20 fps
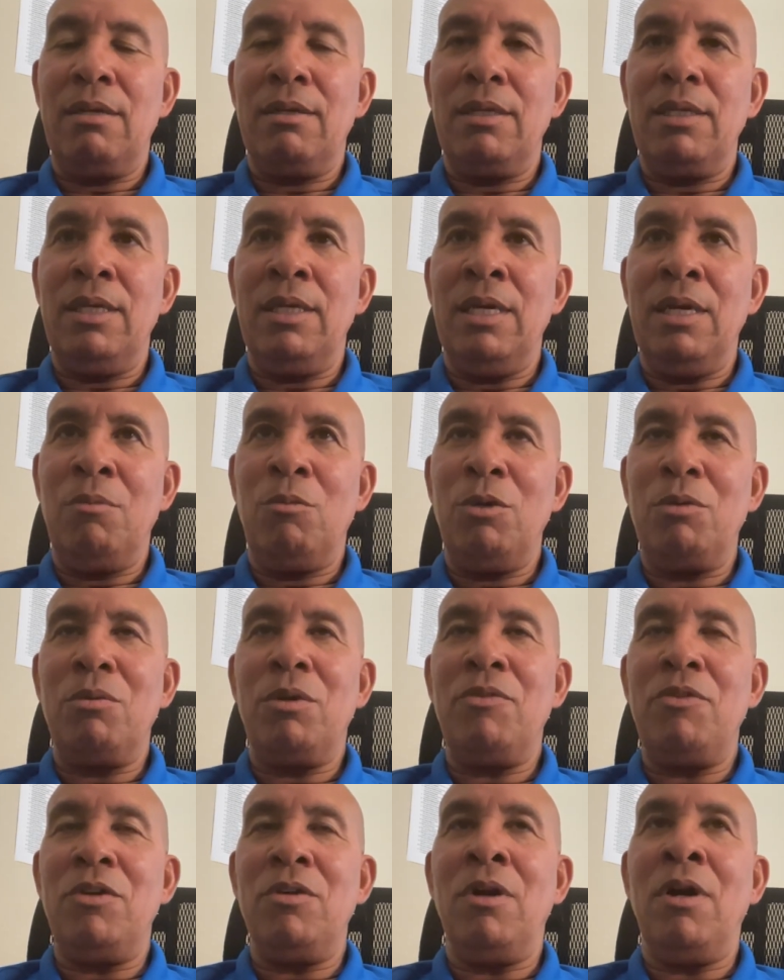if
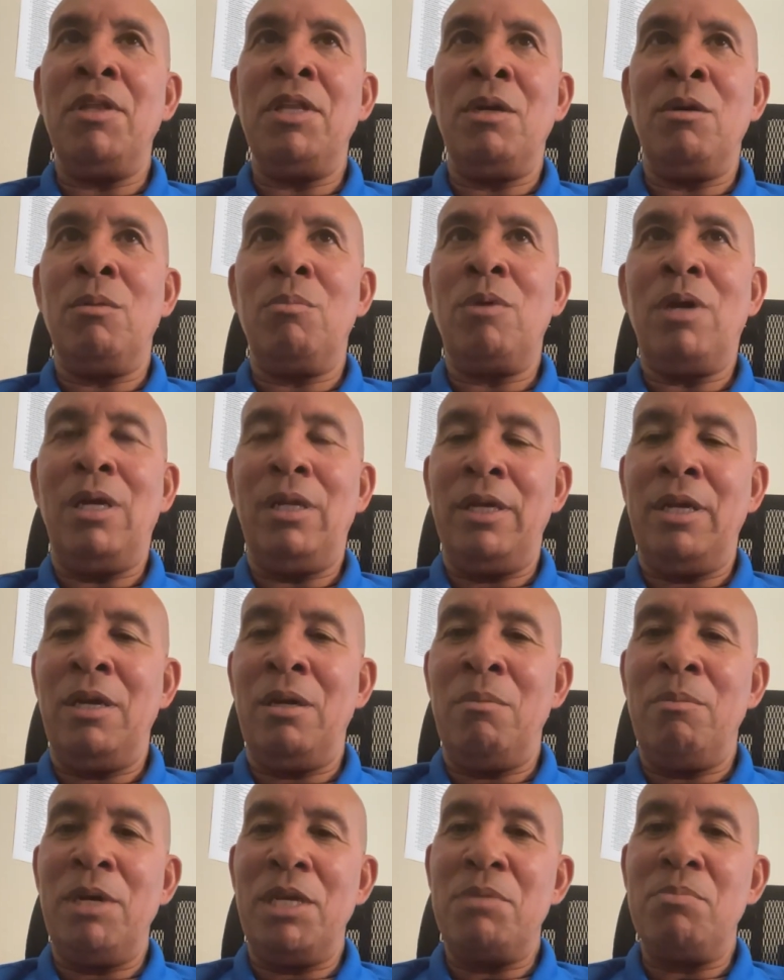you're on there, we're probably on our
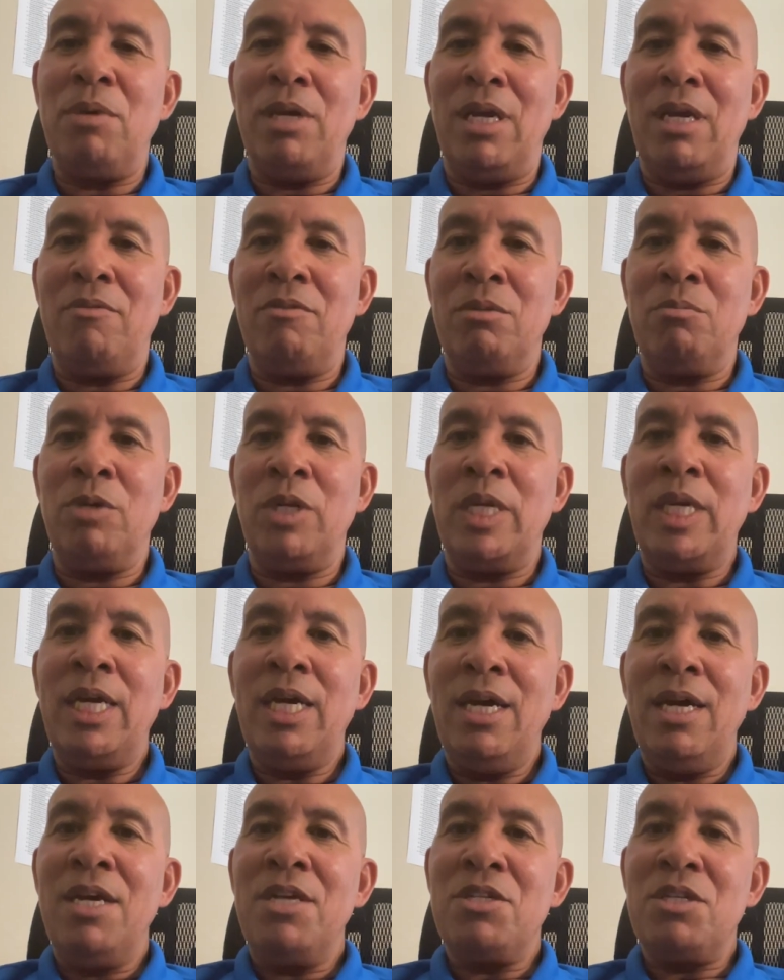best behavior, but
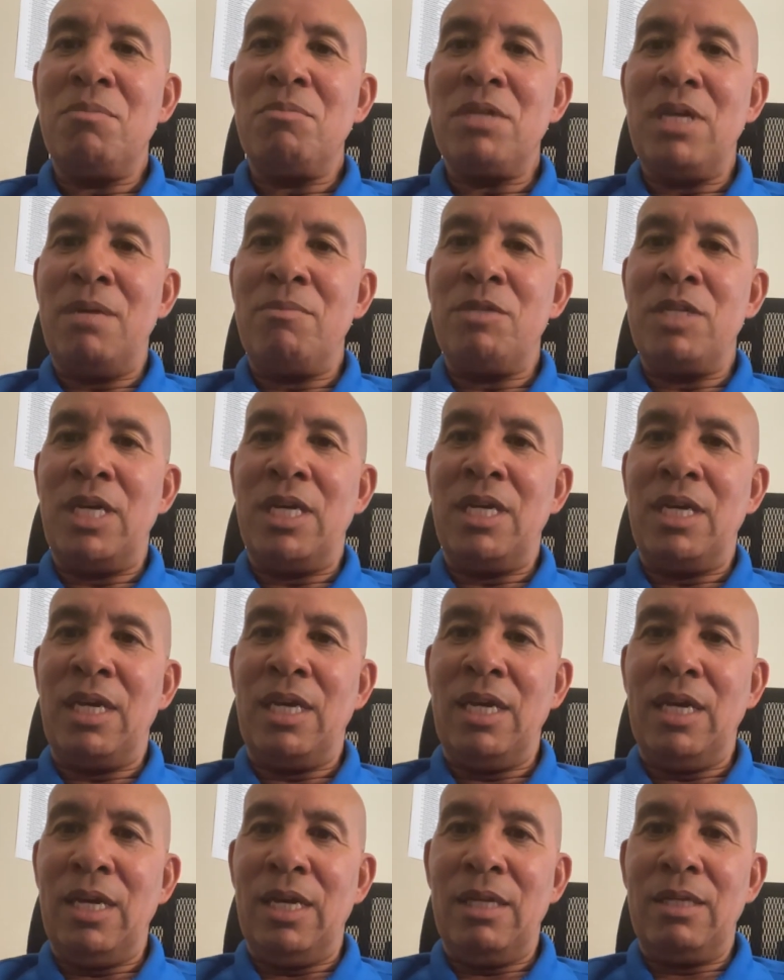sometimes they can
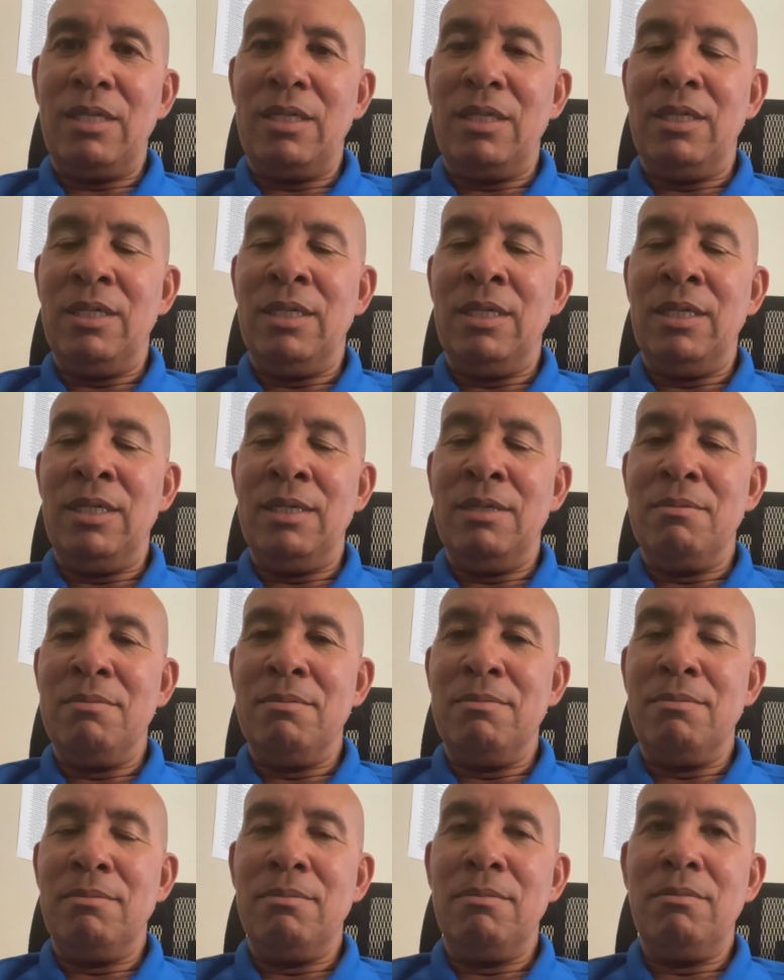get,
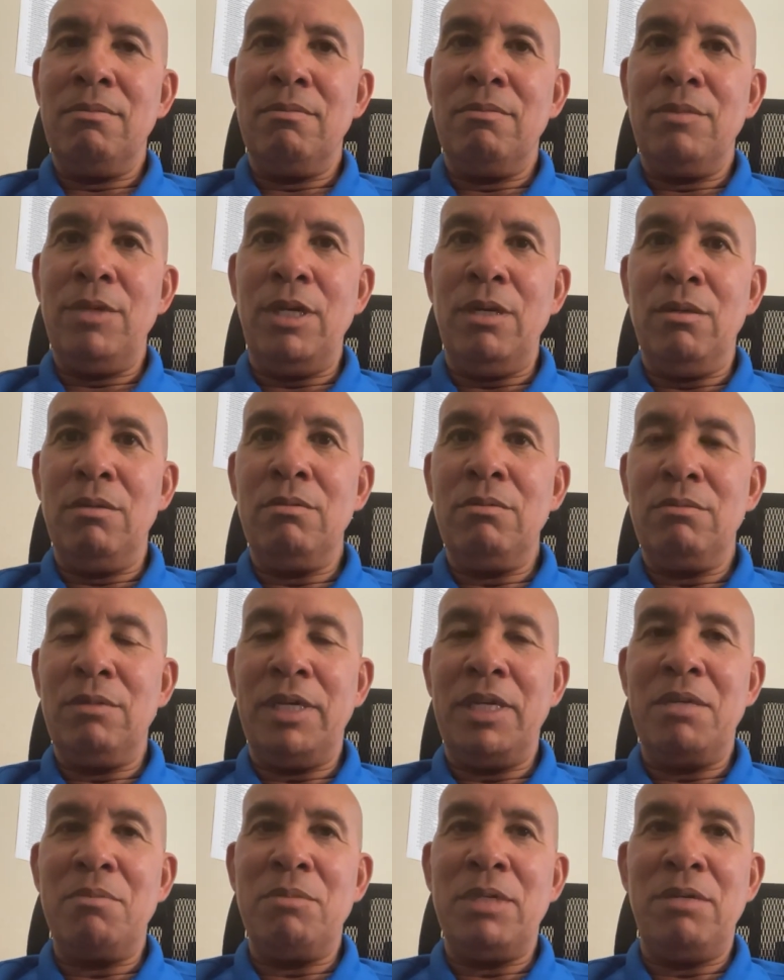they
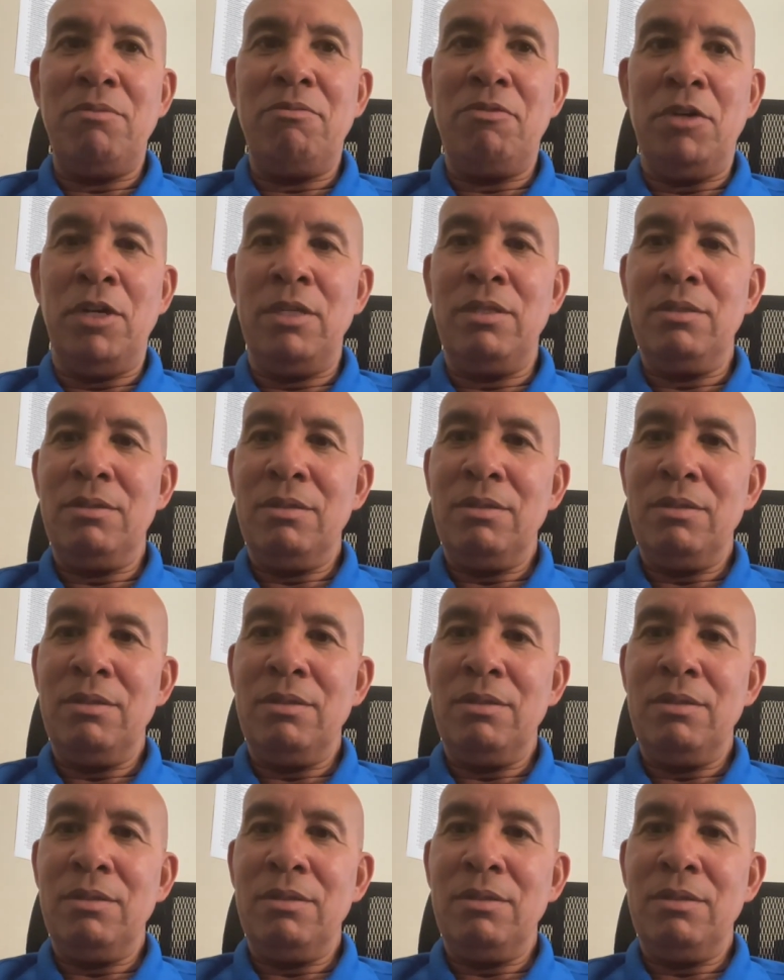can be fun,